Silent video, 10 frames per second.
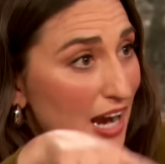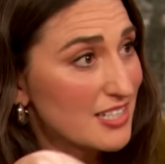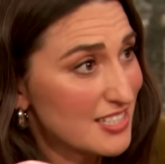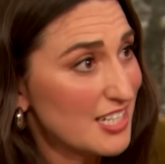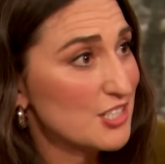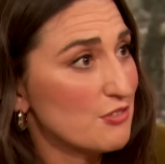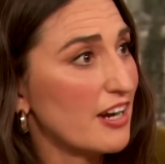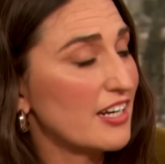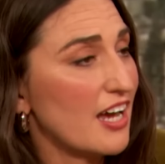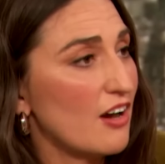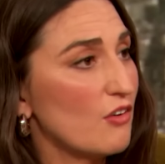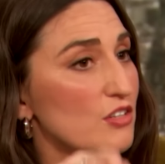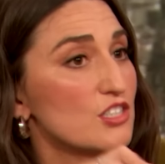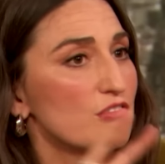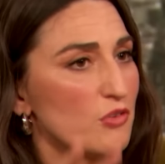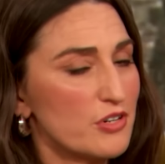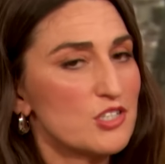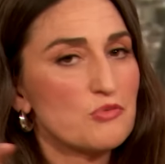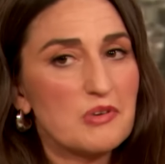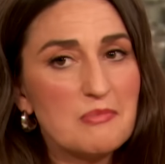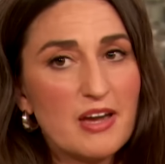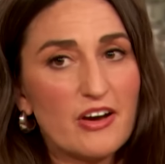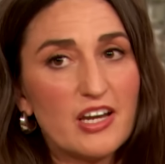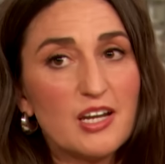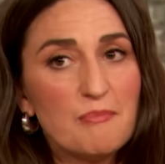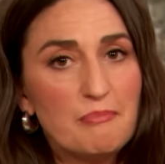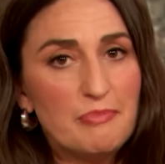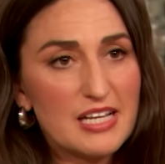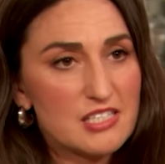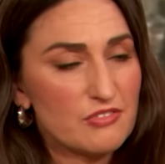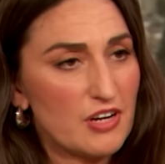backstage right now, divorced, remarried, best